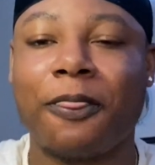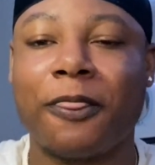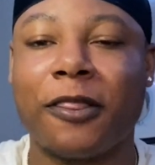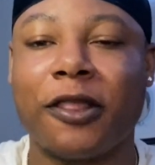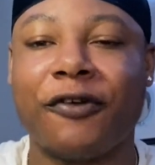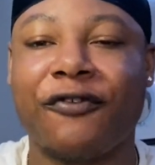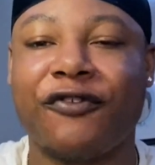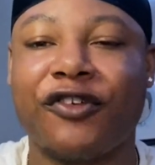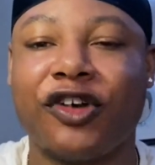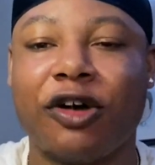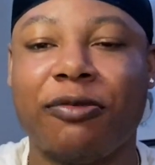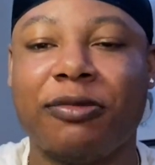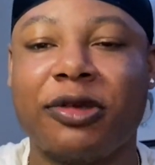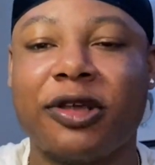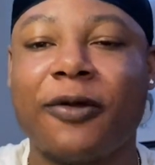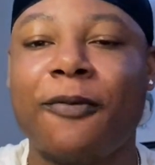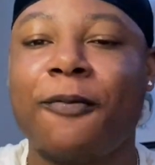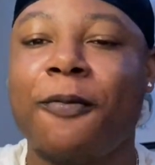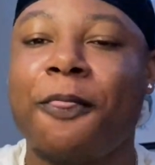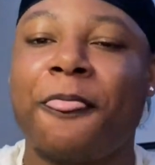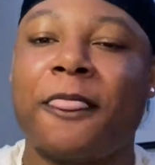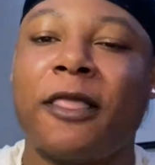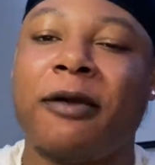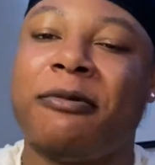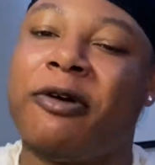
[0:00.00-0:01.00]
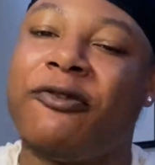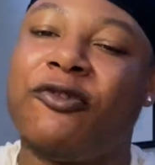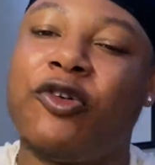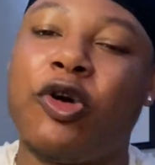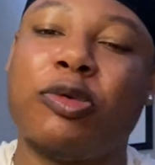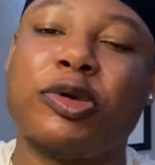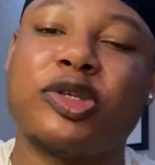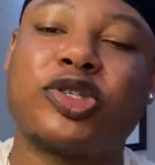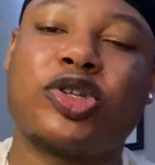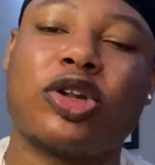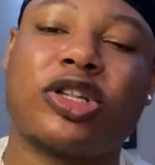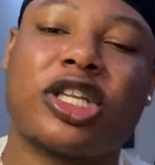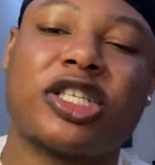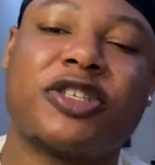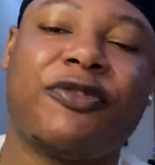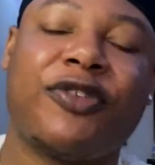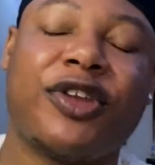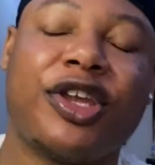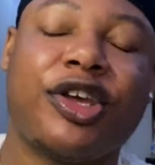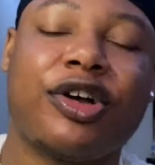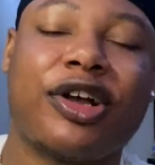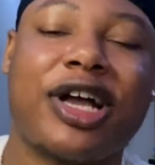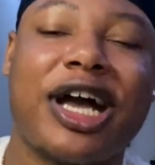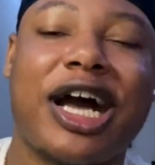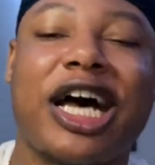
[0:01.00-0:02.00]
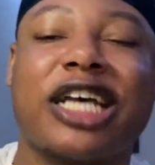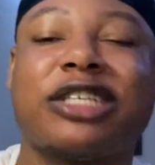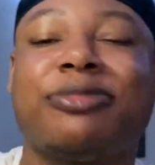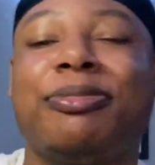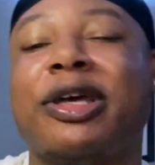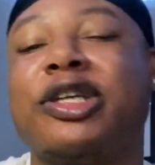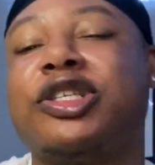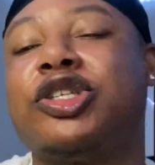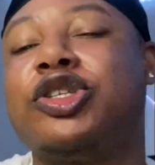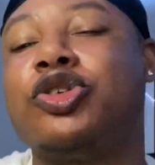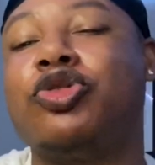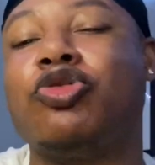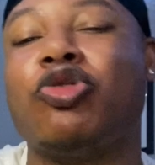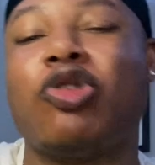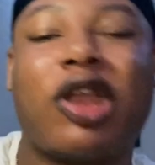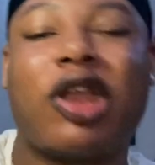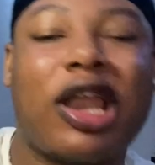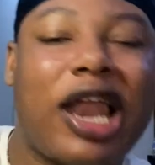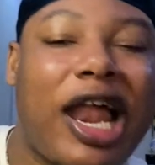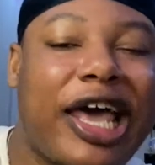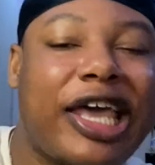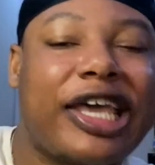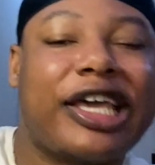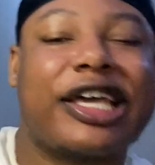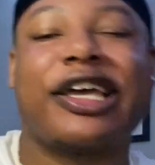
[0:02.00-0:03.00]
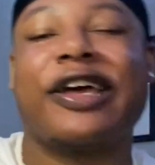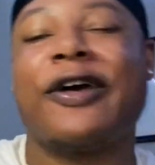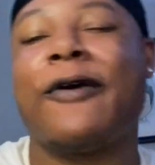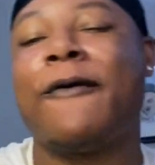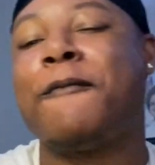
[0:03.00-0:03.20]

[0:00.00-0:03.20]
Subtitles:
You feel me? Before we start this video, guys, make sure you like,